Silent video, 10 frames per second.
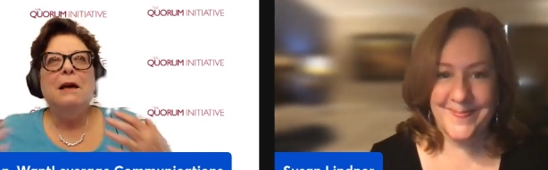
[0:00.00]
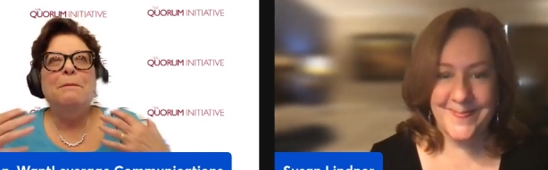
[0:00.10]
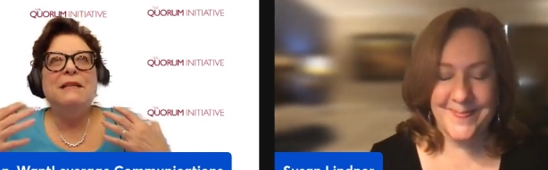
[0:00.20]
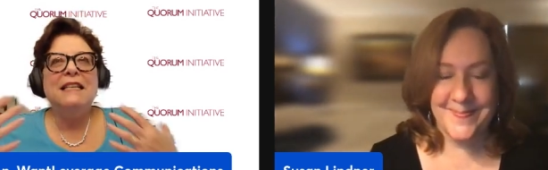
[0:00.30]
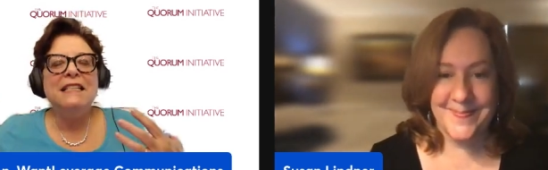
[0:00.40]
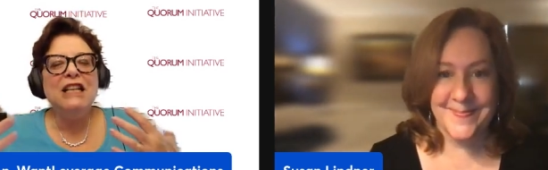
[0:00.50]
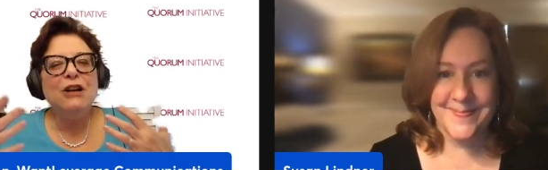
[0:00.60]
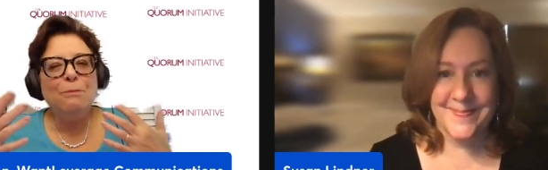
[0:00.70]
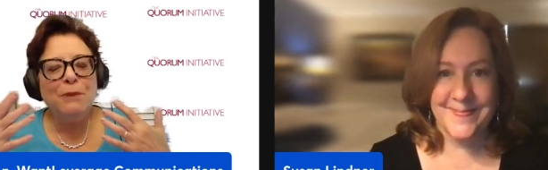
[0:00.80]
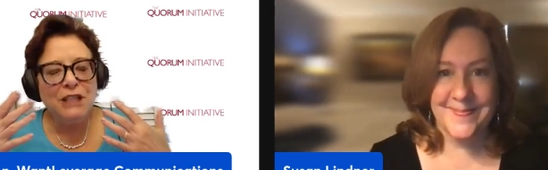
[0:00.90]
Speaker 1: positioning
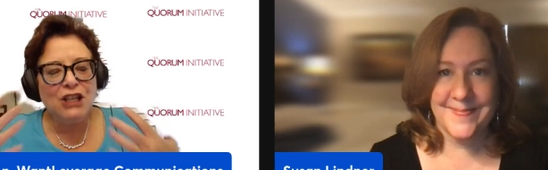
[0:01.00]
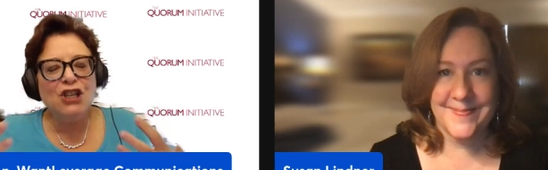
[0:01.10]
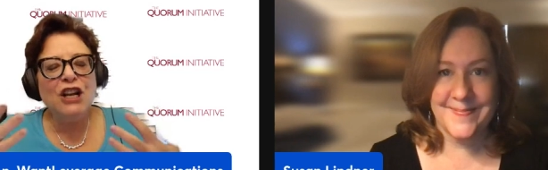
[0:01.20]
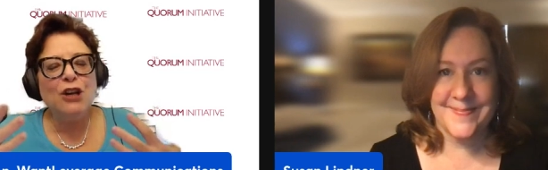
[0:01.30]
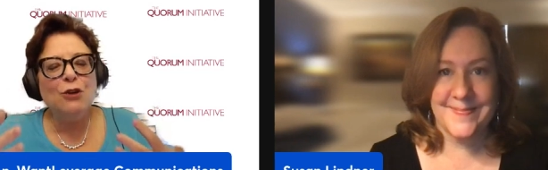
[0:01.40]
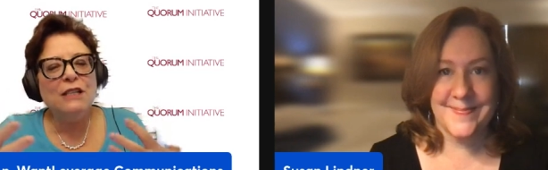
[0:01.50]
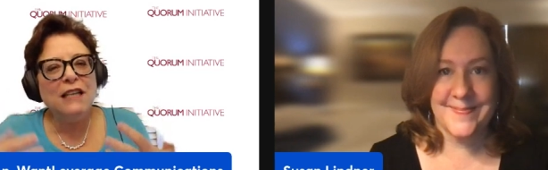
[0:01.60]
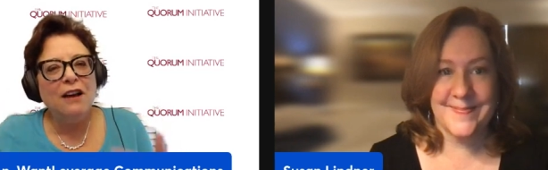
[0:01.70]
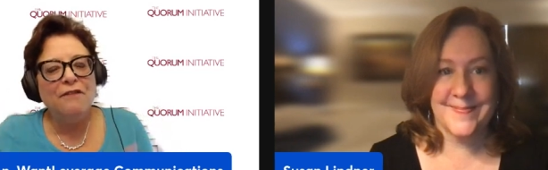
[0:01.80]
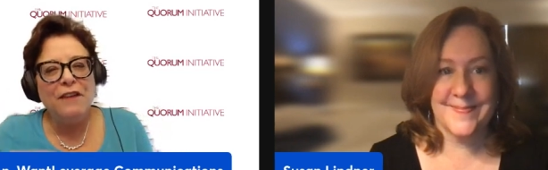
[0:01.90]
positioning
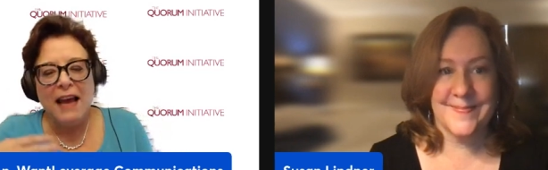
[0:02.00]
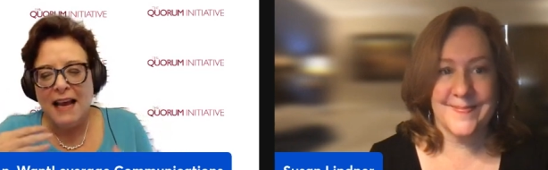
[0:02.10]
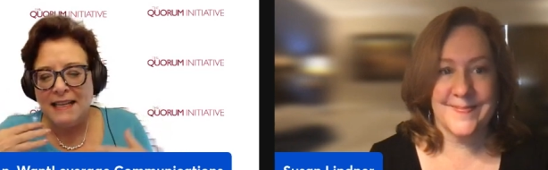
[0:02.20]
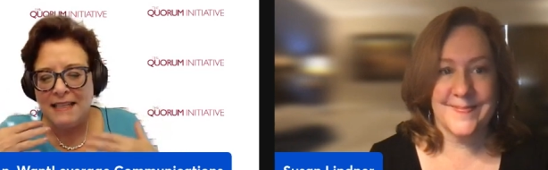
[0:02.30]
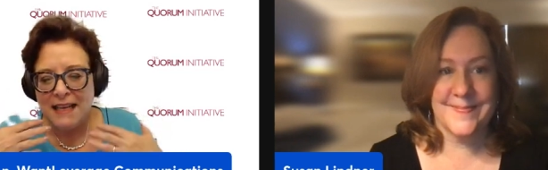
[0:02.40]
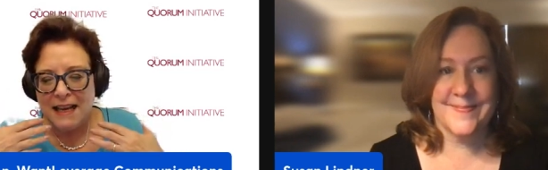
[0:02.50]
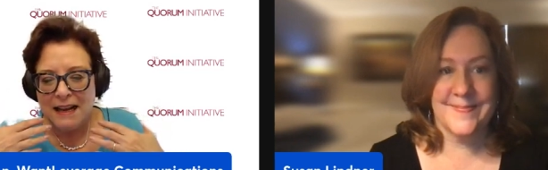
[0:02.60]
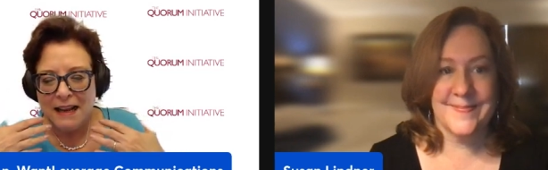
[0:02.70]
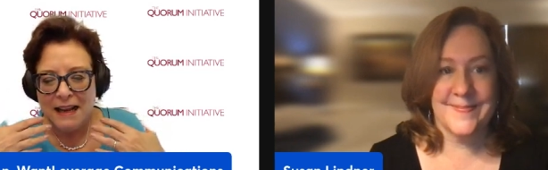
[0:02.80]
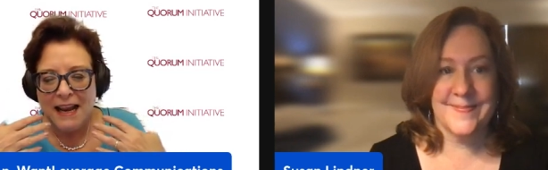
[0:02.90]
yourself as a,
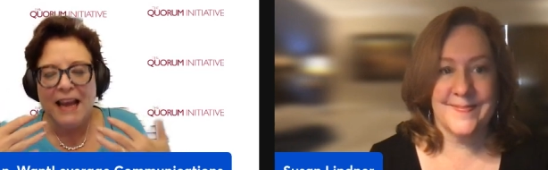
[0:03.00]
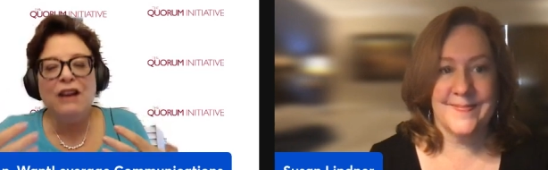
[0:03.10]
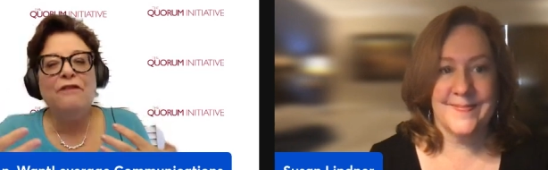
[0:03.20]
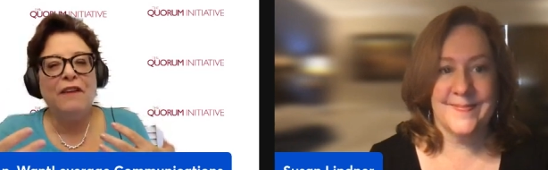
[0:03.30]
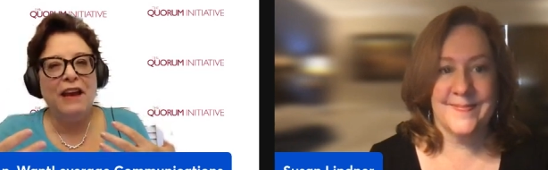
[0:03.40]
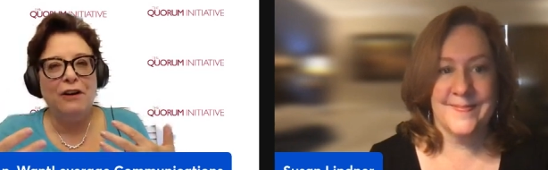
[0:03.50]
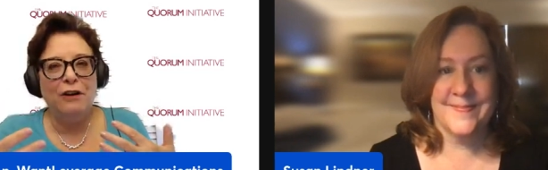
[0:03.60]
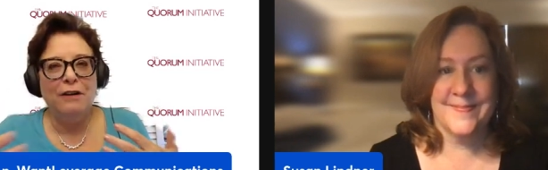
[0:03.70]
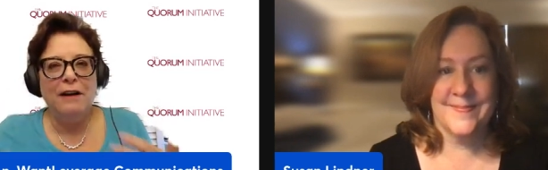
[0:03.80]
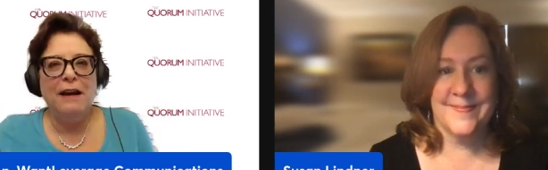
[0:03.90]
an
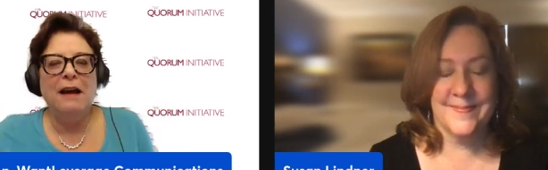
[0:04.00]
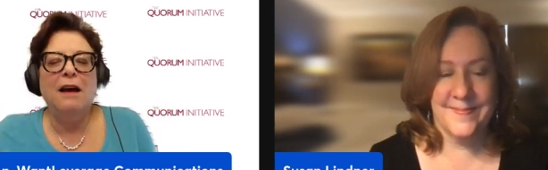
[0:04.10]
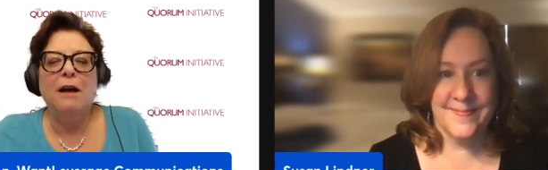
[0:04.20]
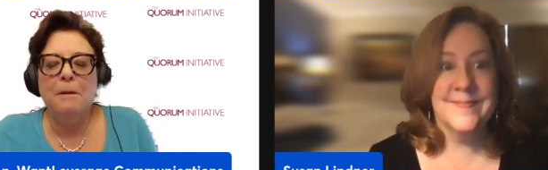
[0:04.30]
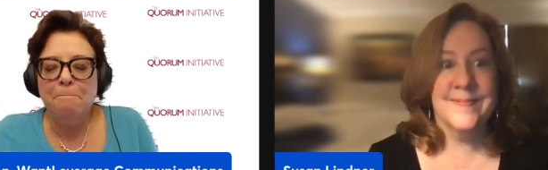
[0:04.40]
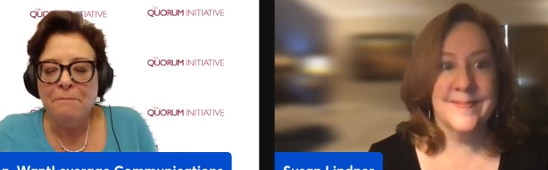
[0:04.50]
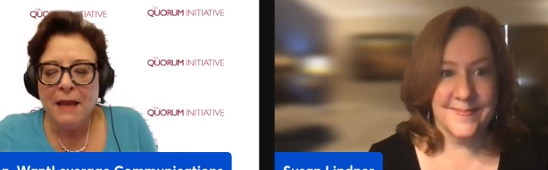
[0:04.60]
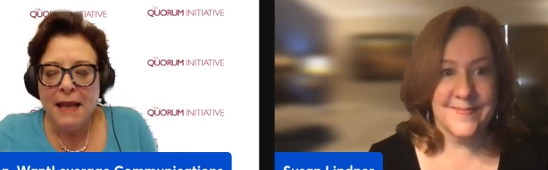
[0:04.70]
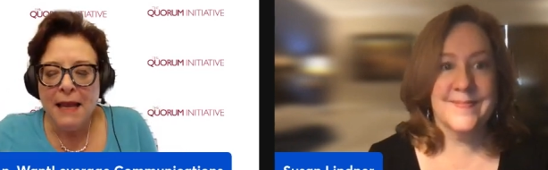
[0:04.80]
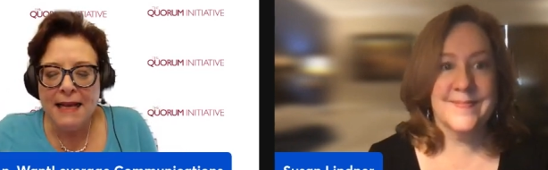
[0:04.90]
innovator um,
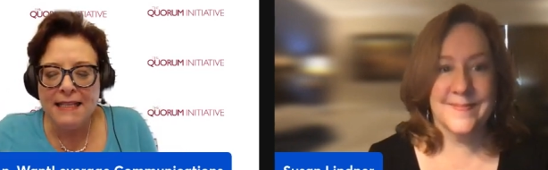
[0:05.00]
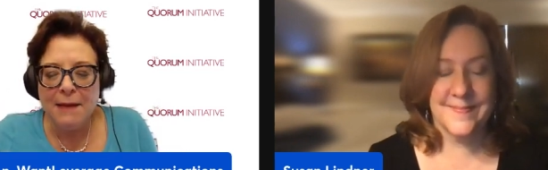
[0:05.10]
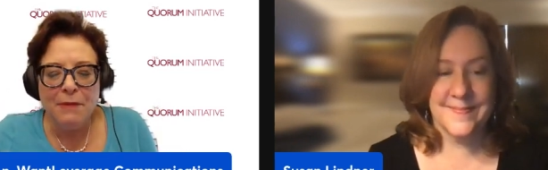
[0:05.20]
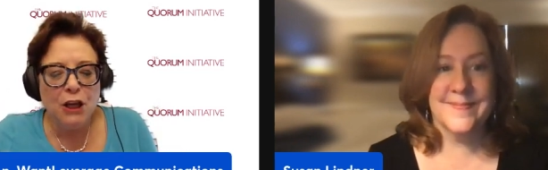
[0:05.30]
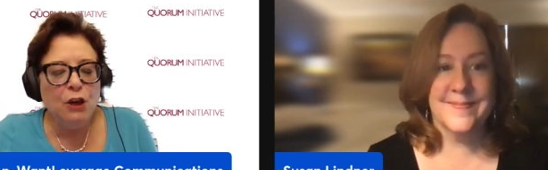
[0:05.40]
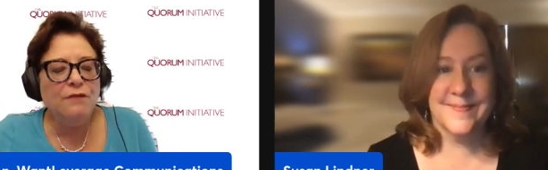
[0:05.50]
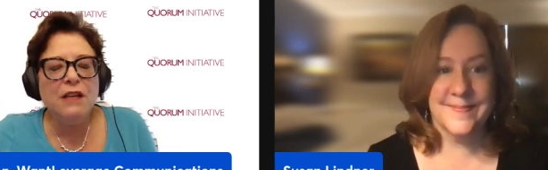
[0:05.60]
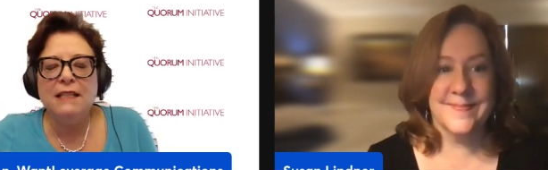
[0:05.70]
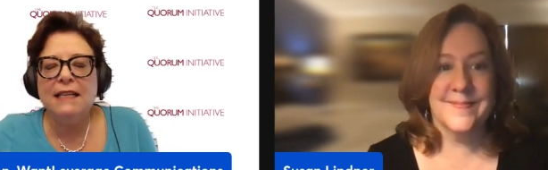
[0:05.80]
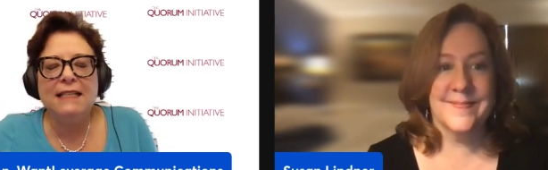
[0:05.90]
is something you've
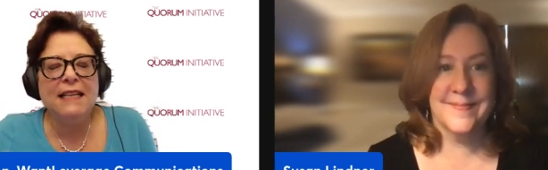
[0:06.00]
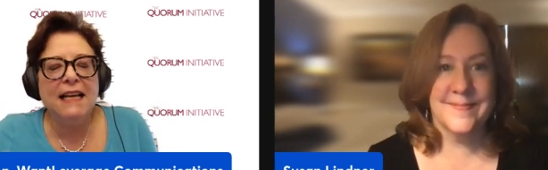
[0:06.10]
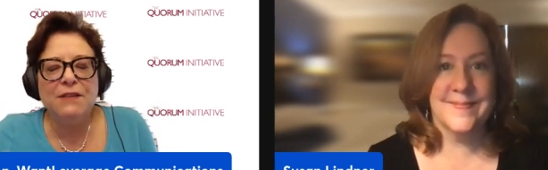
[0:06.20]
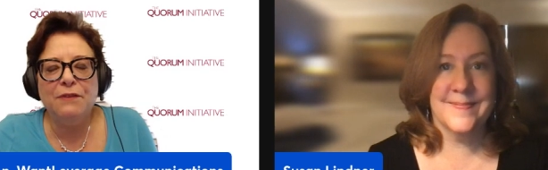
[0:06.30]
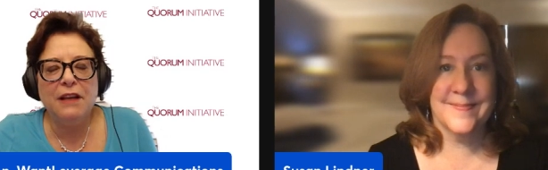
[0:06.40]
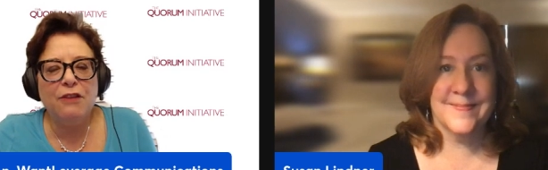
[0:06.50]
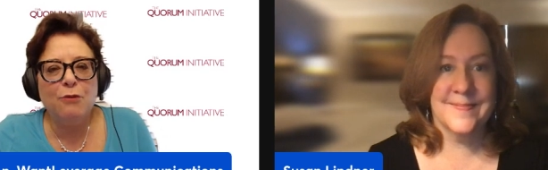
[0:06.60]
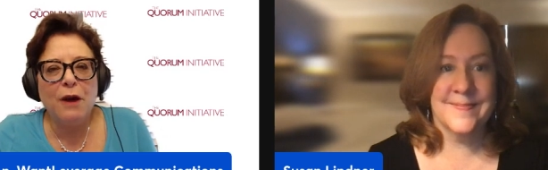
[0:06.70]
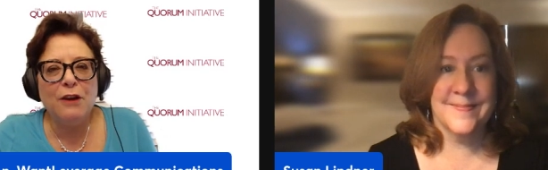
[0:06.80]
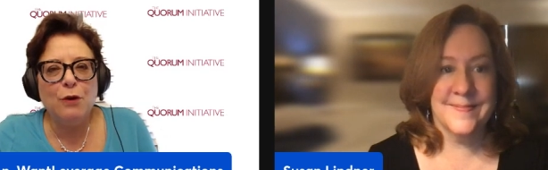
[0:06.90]
done successfully
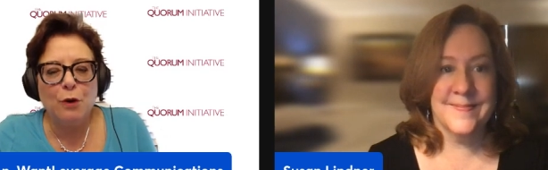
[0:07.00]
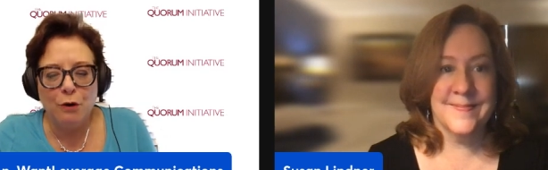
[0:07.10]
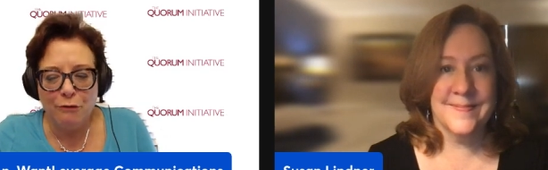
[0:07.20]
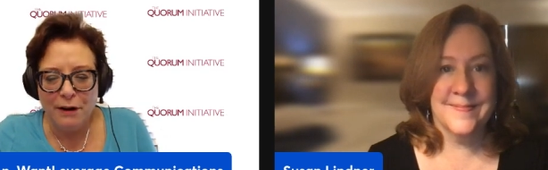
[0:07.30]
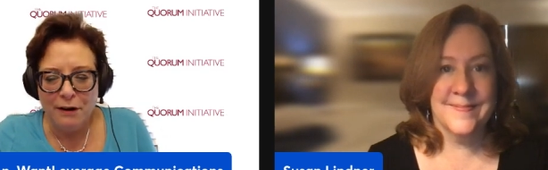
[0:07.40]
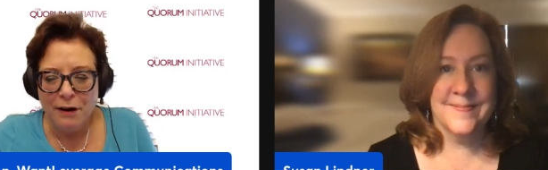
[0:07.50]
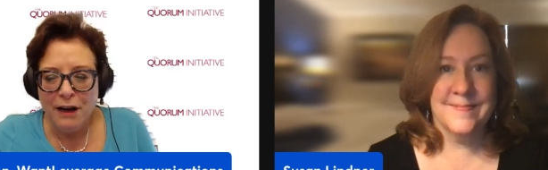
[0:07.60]
throughout your career.